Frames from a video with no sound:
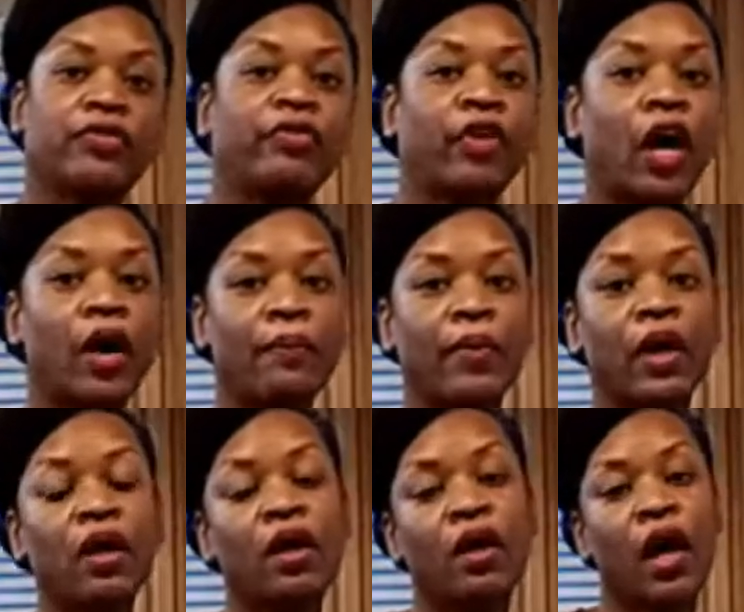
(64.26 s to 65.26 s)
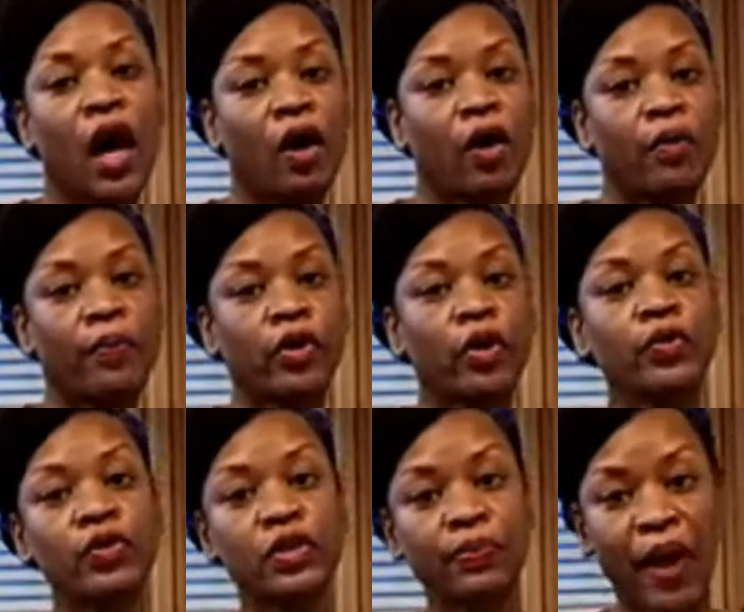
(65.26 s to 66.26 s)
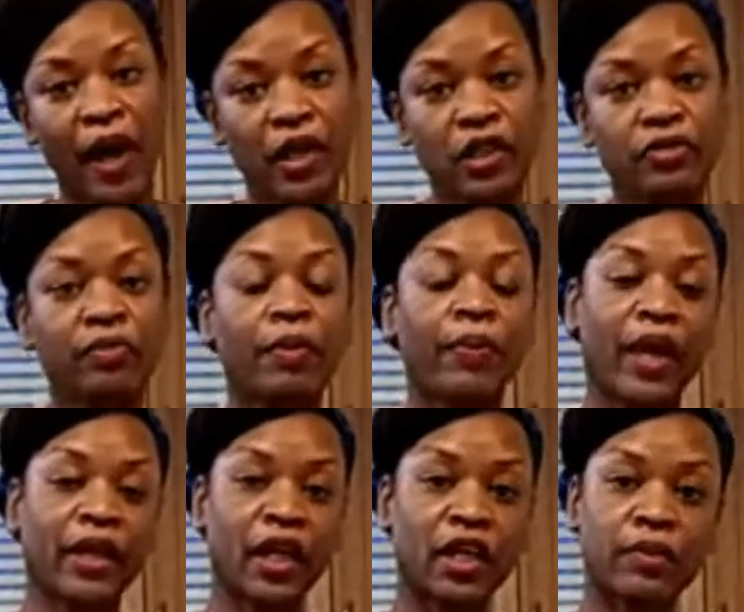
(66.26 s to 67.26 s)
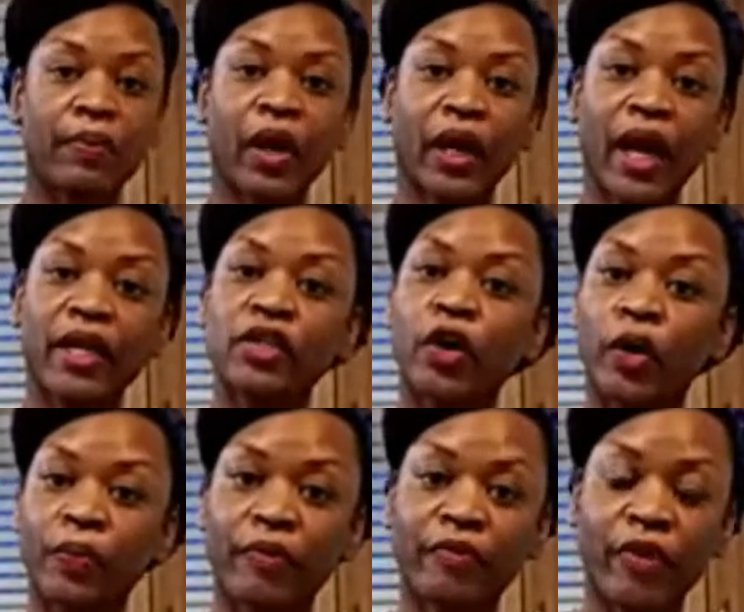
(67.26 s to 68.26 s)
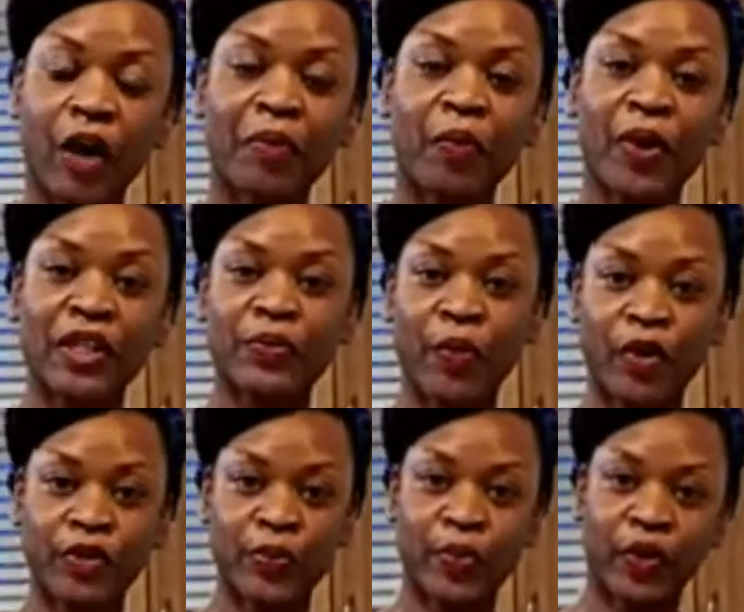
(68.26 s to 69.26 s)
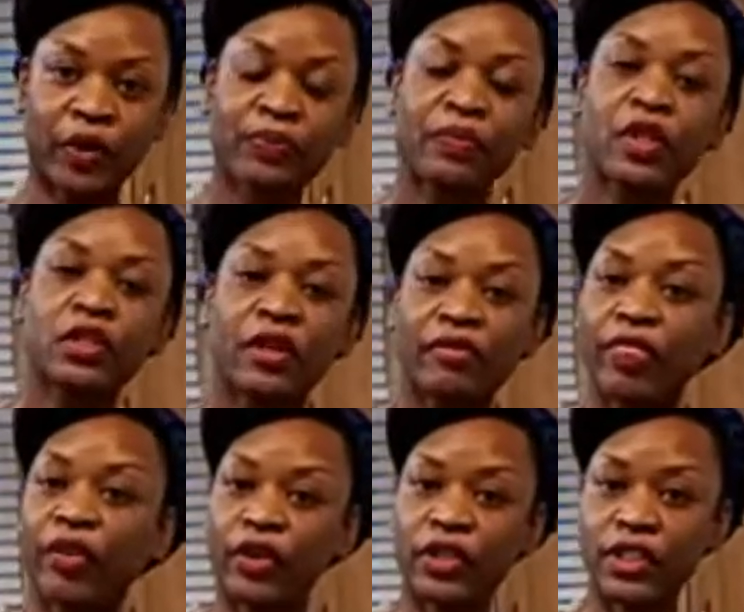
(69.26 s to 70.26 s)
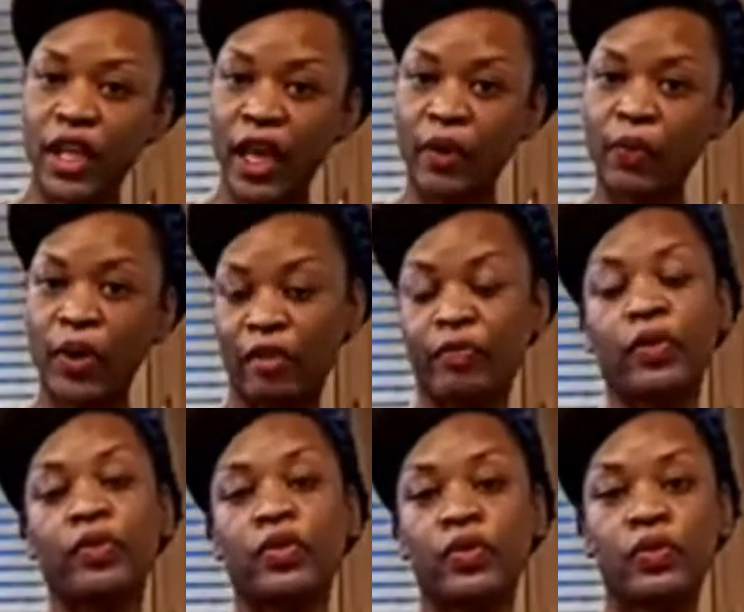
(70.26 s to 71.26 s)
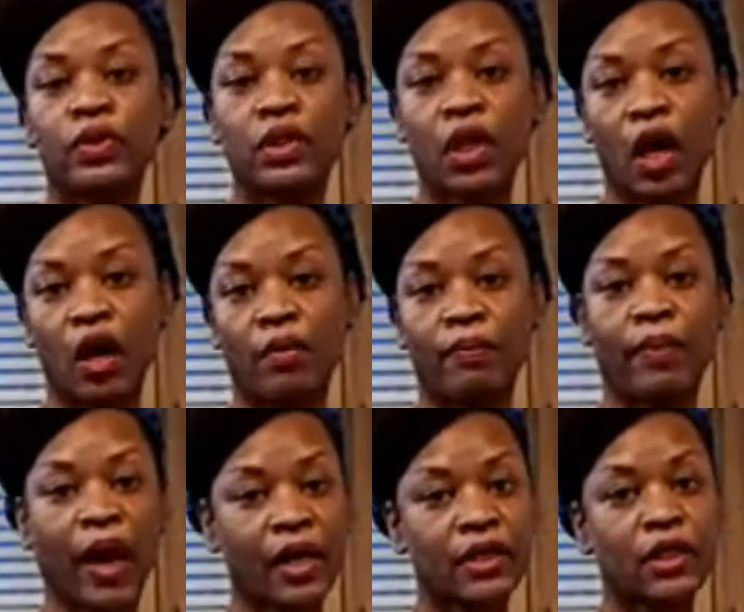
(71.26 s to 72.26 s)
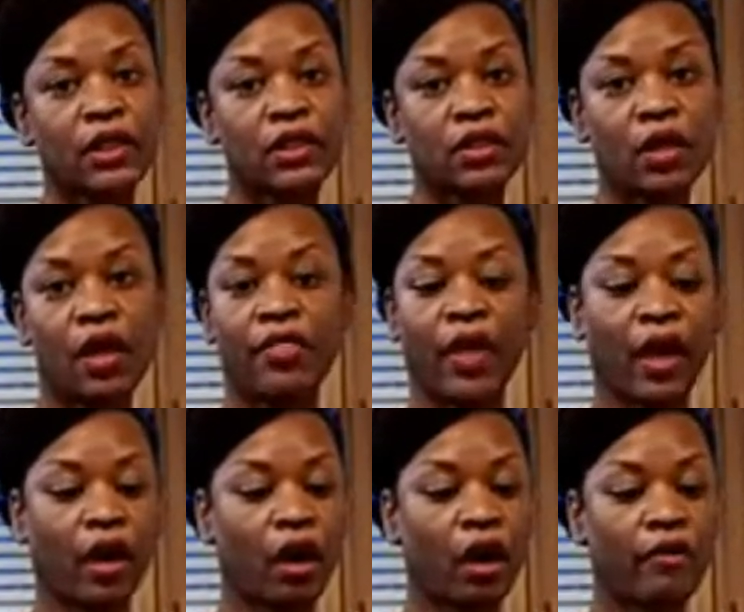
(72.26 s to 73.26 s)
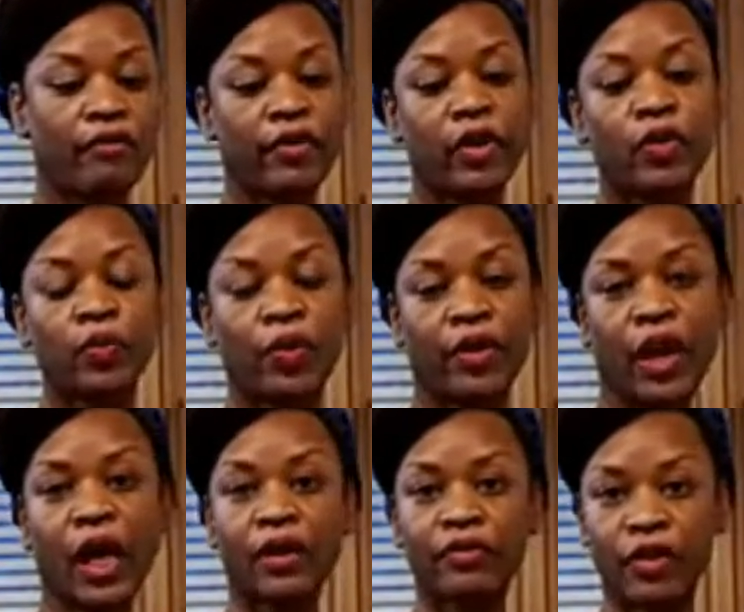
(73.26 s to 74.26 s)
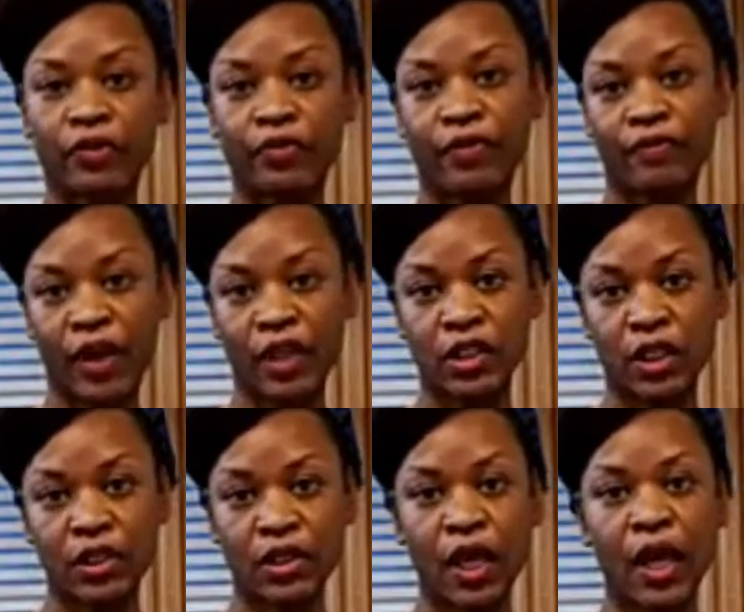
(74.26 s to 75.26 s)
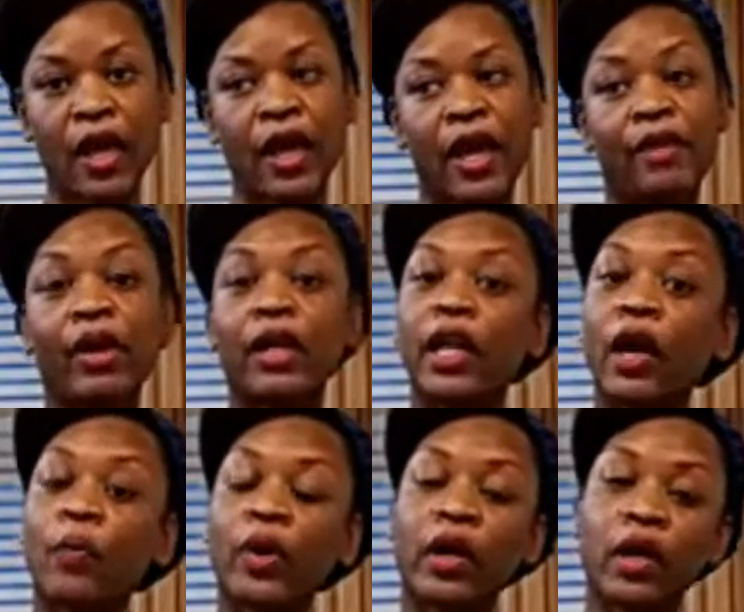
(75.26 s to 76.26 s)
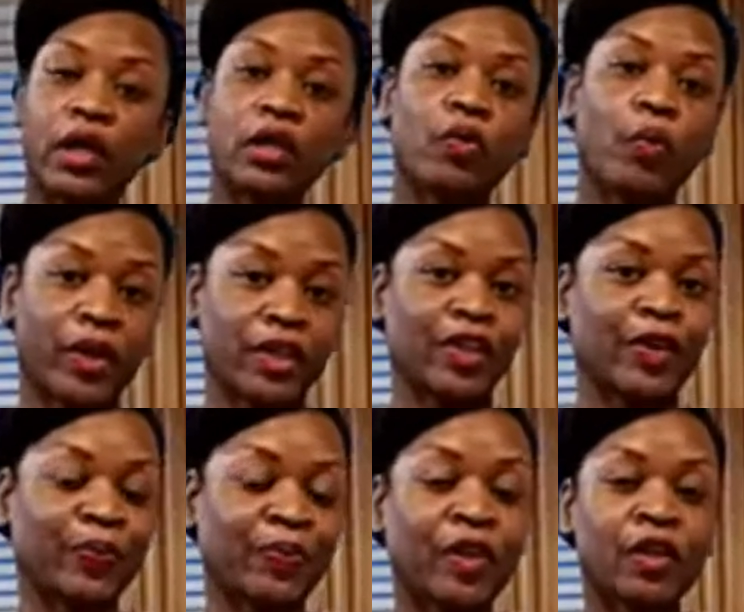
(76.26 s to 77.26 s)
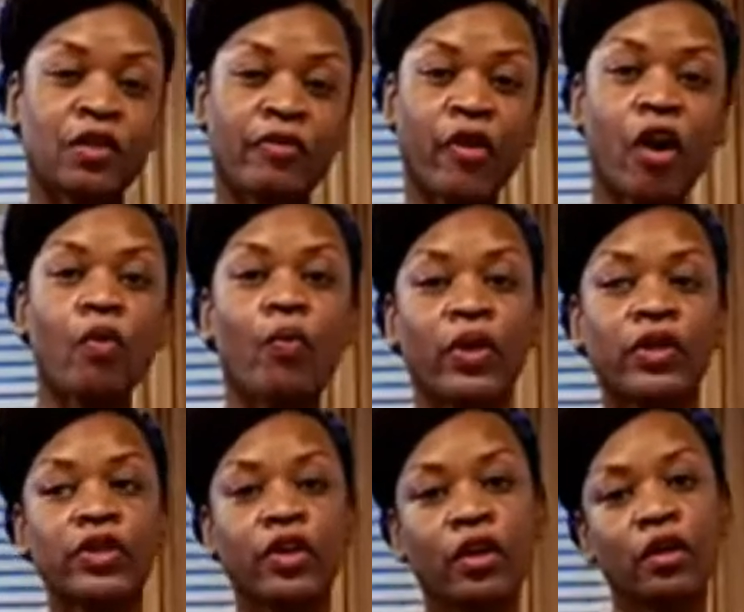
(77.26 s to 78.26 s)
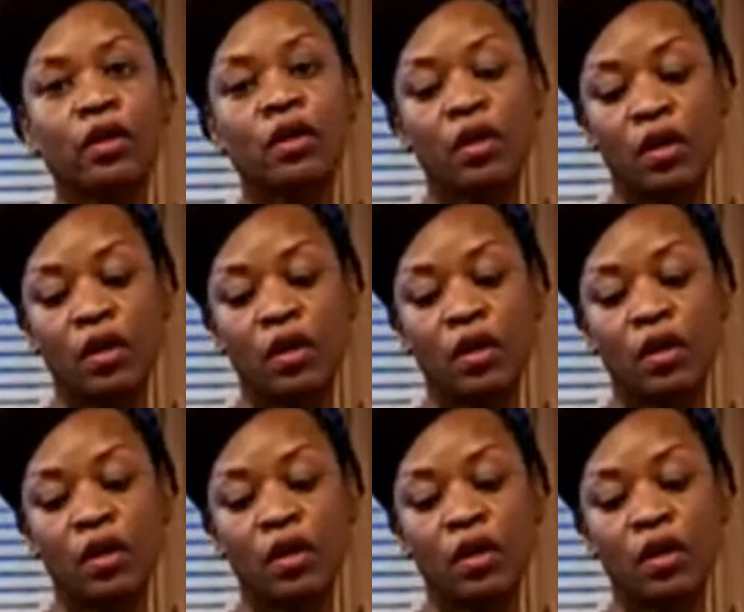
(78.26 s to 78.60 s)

from our produce box from the Plantation Park Heights Urban Farm in West Baltimore. So every Thursday we have produce boxes that are filled with a lot of different veggies. And right now we're in the winter. So fall and winter,